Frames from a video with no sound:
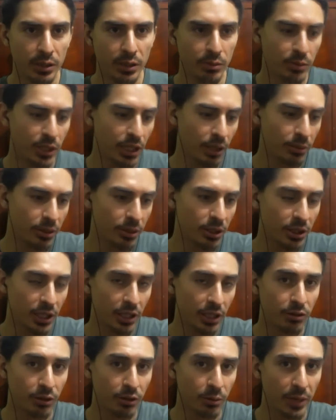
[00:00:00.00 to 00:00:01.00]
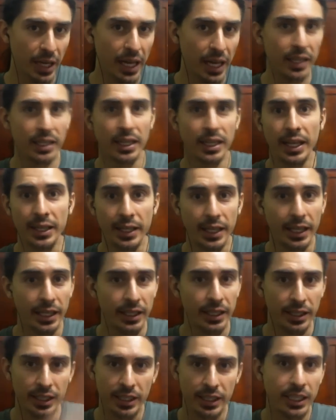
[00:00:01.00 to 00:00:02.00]
becoming sick from that. And
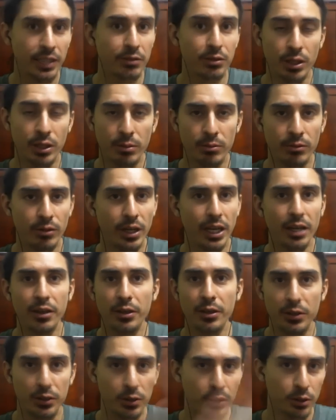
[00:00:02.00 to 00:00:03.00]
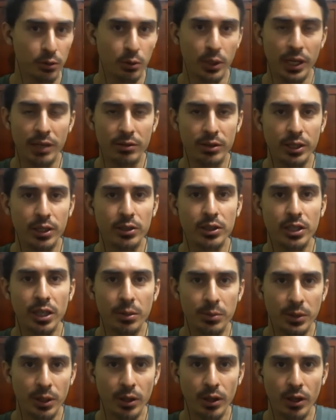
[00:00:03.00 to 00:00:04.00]
then if some virus or whatever else
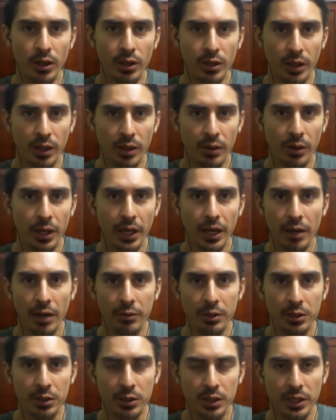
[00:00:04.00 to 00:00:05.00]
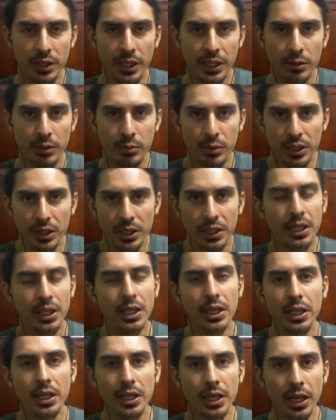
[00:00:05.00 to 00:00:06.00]
comes along, then obviously they could be
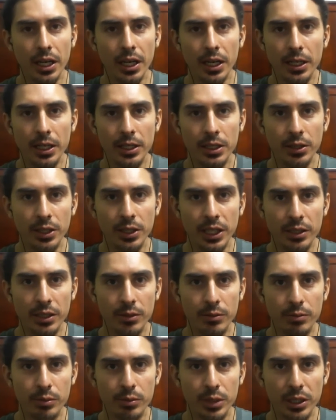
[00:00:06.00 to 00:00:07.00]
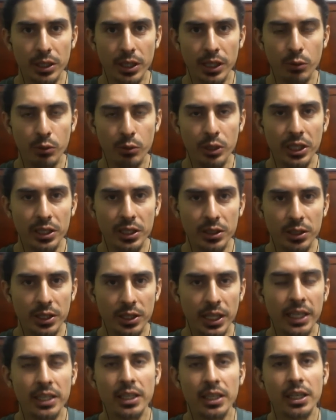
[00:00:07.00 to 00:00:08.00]
they could be in a weakened
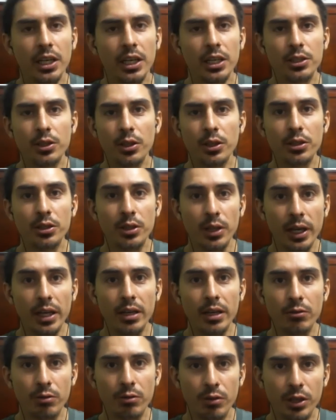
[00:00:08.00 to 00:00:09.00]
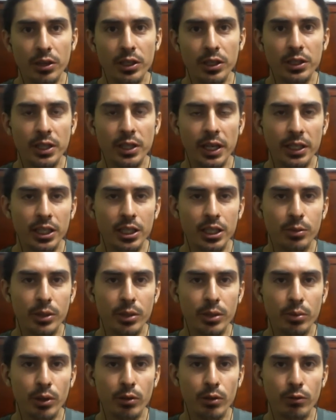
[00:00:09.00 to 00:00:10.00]
state. So there's a lot of theories and ideas
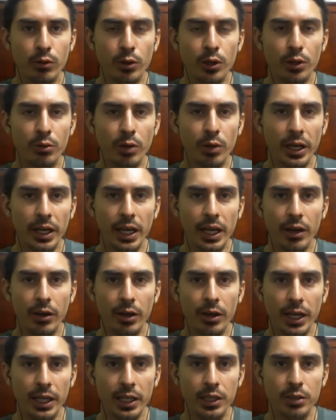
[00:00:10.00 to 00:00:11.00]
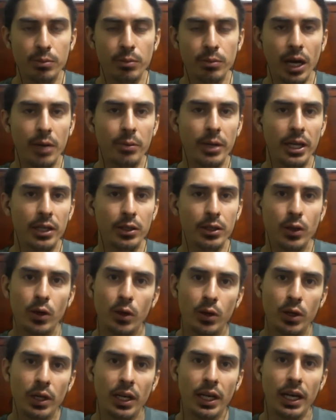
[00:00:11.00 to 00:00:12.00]
being put forth right now, and I guess my main
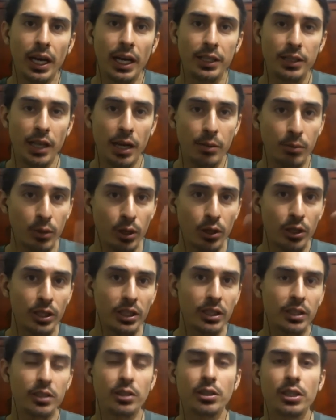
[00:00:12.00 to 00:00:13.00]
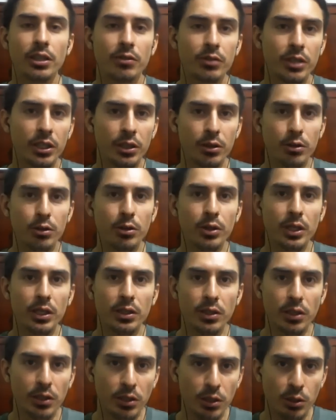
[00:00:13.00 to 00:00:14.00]
goal as I'm learning and sifting through these
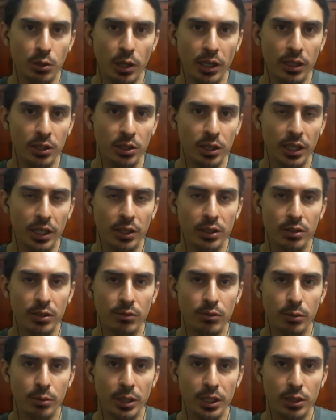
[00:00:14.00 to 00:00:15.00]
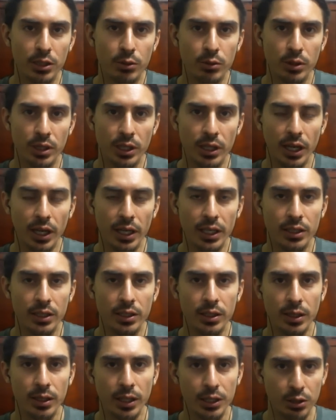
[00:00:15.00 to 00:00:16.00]
is to try to share this information with the audience
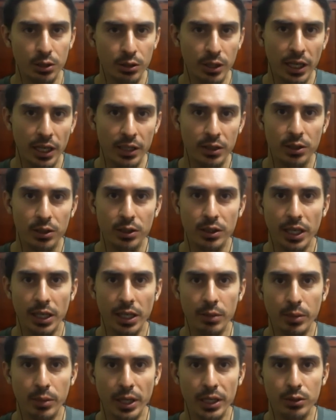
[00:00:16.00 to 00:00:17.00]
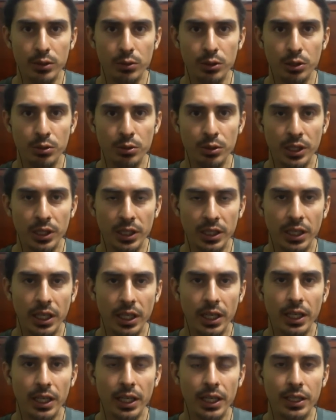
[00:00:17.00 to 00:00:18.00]
and let you guys decide best what you think
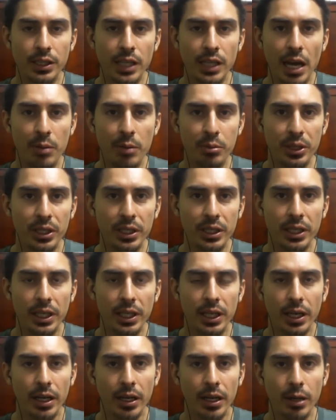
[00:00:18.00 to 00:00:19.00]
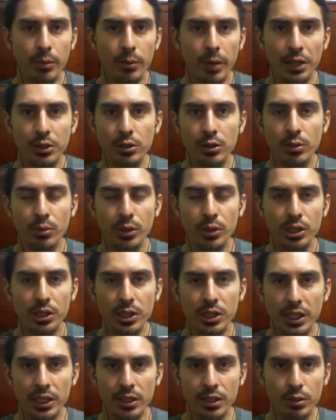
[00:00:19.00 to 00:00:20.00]
is happening. I do
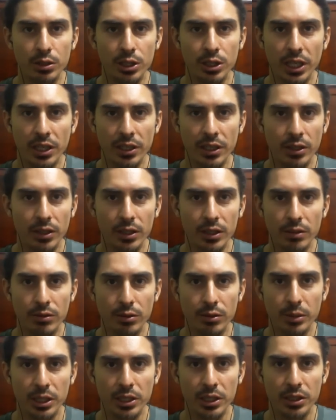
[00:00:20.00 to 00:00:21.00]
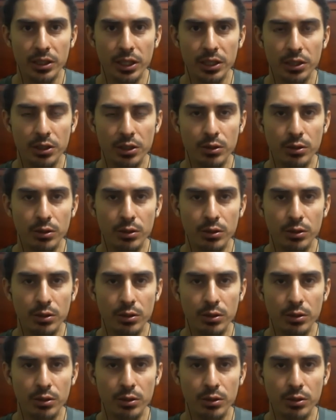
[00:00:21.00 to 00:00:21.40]
appreciate you sharing all the information that